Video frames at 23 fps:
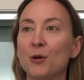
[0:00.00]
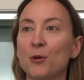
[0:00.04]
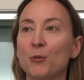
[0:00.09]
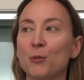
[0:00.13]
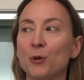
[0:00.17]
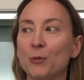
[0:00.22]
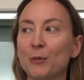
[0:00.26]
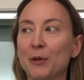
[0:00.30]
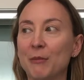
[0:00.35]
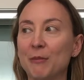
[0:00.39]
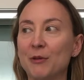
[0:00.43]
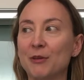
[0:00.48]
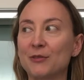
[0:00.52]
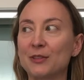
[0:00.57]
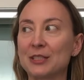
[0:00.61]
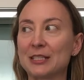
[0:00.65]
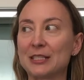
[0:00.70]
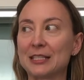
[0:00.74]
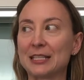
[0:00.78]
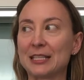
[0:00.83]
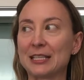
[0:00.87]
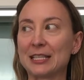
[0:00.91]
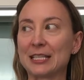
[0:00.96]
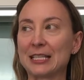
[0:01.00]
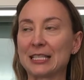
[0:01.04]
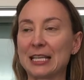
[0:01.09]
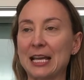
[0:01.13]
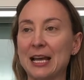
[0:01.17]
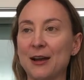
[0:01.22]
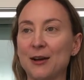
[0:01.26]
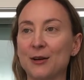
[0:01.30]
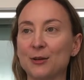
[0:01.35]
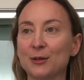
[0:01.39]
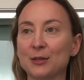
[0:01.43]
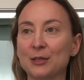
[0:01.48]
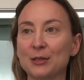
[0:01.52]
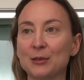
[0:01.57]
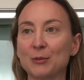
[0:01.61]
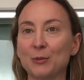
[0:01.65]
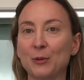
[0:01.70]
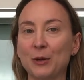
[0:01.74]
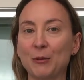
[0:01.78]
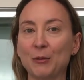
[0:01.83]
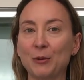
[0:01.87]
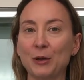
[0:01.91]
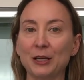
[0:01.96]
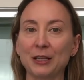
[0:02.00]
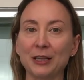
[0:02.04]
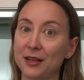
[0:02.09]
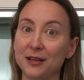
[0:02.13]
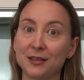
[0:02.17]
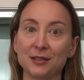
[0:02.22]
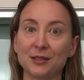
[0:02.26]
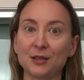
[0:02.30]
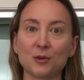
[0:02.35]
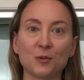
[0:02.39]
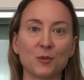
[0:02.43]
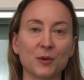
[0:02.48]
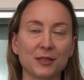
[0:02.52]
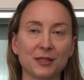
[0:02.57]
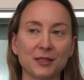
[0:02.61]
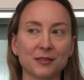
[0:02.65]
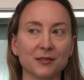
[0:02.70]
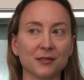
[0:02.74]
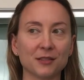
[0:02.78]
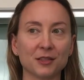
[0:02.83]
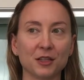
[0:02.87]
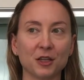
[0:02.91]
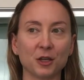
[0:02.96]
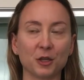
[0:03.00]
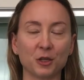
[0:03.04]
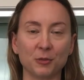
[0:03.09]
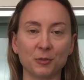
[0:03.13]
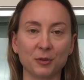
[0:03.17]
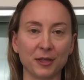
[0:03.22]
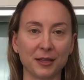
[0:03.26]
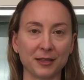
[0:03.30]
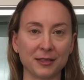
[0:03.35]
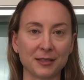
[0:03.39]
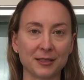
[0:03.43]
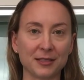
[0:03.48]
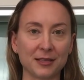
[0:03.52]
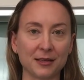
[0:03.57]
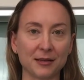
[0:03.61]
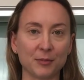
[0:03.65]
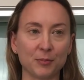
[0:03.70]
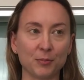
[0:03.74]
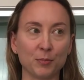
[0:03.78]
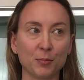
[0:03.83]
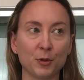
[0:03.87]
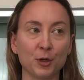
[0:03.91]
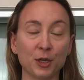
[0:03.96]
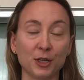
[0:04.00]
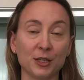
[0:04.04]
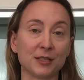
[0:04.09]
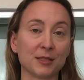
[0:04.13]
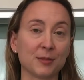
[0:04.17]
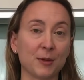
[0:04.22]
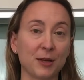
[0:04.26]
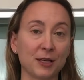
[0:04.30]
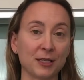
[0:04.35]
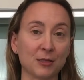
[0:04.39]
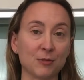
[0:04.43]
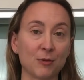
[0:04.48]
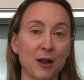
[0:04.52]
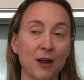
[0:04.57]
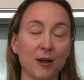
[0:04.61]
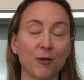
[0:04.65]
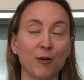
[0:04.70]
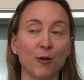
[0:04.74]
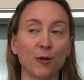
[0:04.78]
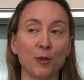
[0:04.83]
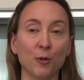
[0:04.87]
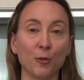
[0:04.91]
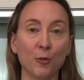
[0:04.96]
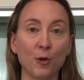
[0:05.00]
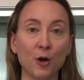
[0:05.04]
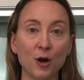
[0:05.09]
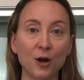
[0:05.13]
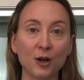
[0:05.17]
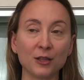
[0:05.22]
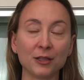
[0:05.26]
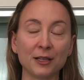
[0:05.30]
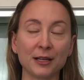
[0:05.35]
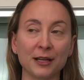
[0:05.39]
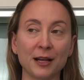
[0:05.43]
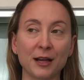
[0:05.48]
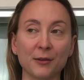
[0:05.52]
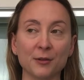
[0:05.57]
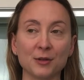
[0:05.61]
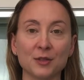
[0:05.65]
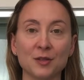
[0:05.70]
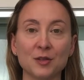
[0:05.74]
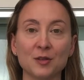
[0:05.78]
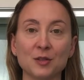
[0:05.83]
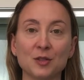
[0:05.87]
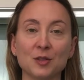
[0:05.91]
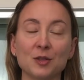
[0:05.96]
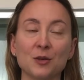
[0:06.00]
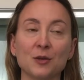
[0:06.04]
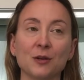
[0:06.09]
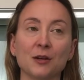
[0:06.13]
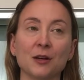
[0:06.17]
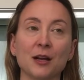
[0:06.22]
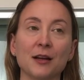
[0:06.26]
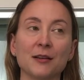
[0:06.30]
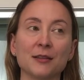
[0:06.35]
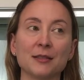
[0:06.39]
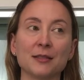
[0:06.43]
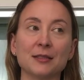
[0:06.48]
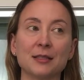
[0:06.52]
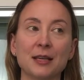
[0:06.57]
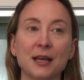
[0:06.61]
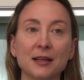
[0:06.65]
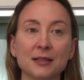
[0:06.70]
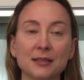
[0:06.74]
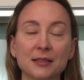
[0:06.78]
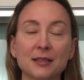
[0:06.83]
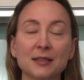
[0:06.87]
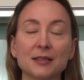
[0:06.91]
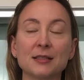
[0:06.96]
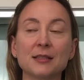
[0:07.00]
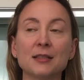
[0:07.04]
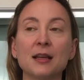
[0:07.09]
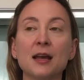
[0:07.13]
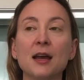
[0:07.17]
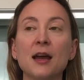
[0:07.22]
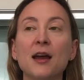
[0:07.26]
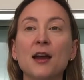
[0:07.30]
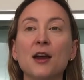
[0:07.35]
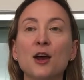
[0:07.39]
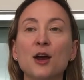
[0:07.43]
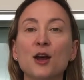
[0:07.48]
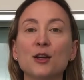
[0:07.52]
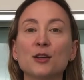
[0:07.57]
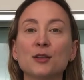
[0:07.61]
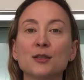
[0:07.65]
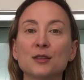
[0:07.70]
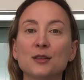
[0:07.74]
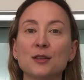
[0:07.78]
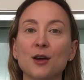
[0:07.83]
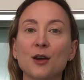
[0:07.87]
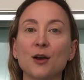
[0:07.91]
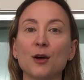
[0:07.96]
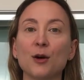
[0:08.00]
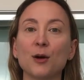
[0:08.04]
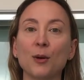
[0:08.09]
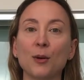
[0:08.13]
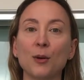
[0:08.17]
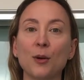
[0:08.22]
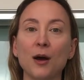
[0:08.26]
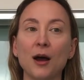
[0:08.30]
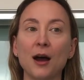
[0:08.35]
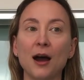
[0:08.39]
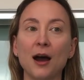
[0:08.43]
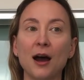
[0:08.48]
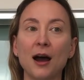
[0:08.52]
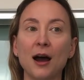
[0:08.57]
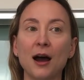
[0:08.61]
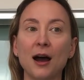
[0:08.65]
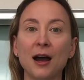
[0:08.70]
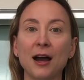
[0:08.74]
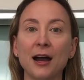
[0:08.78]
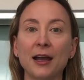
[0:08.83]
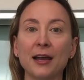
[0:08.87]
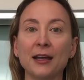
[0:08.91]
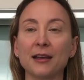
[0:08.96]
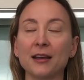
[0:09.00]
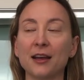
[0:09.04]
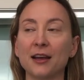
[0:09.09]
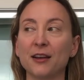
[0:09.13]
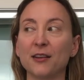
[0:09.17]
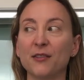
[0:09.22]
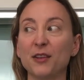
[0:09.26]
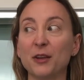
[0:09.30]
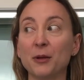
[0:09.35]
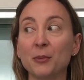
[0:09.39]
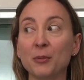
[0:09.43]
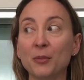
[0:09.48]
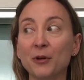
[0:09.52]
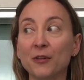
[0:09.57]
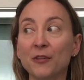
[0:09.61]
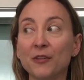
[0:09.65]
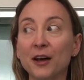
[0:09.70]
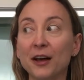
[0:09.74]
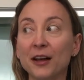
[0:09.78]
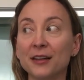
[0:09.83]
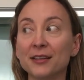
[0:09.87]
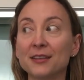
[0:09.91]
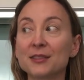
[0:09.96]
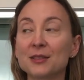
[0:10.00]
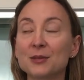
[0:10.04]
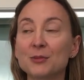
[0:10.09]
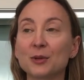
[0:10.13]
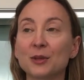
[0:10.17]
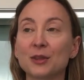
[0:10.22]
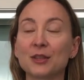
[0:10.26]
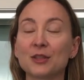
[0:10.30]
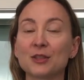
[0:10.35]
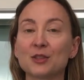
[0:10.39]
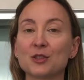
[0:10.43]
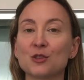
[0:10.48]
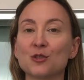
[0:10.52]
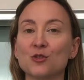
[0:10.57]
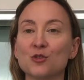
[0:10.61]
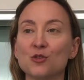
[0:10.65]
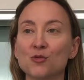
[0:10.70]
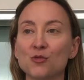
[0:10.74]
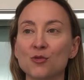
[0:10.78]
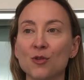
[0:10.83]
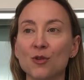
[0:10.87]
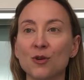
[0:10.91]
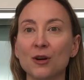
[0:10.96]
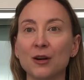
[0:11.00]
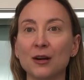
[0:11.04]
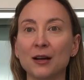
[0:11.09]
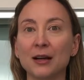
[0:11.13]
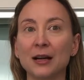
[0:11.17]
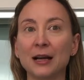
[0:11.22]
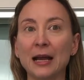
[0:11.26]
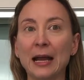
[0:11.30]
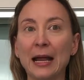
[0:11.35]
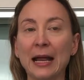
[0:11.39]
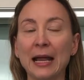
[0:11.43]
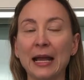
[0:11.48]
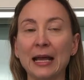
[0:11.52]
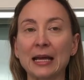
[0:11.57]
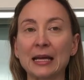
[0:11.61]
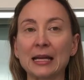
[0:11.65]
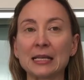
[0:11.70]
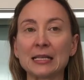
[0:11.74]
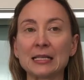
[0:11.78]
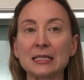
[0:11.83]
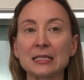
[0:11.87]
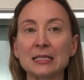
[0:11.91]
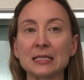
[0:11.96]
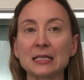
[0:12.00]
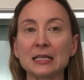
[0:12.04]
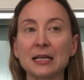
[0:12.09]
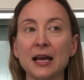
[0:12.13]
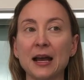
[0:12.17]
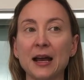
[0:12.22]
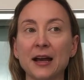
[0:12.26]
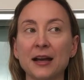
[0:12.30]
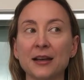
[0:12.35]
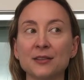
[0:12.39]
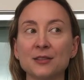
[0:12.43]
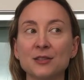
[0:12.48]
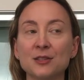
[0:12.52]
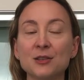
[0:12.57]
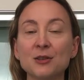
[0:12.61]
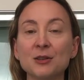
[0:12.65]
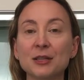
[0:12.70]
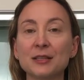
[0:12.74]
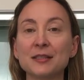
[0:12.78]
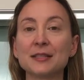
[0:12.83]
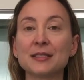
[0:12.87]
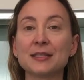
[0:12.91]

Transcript: When we moved into this house, we realized there wasn't a good place to put a spice rack on the wall like I was used to in our house in Texas. So I kind of improvised with this drawer, and as you can